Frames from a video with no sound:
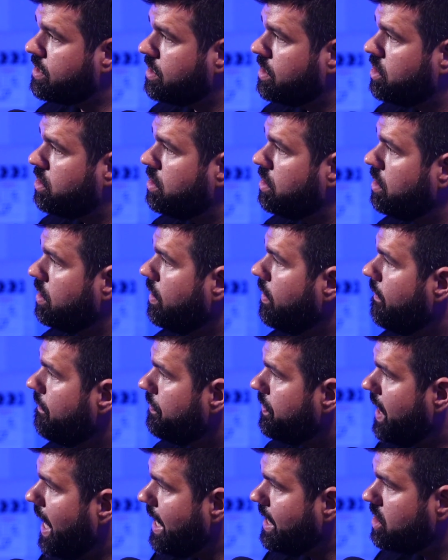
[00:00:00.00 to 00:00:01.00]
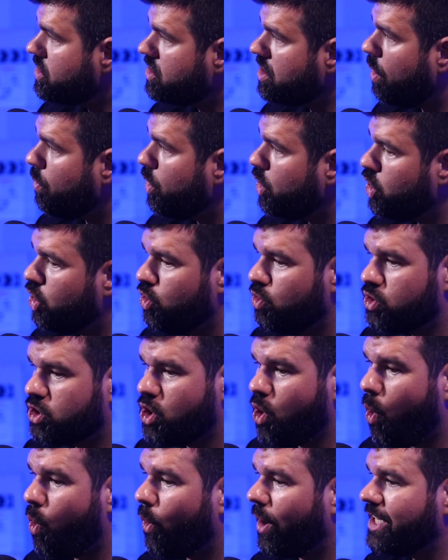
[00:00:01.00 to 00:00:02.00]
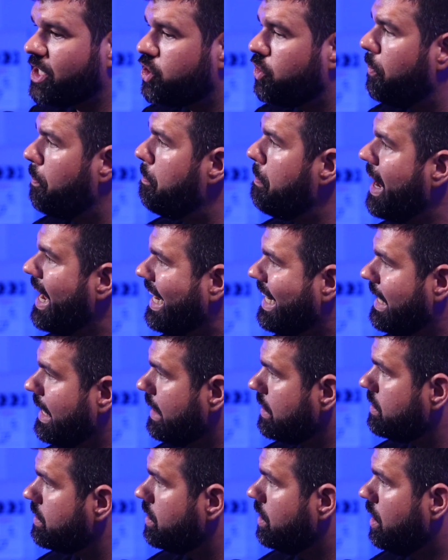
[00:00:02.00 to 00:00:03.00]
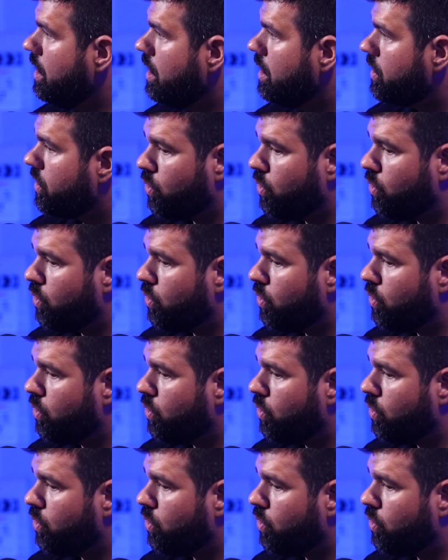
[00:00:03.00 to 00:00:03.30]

is That's a, legit. That That's, is someone who's yes. going to make it. Yes,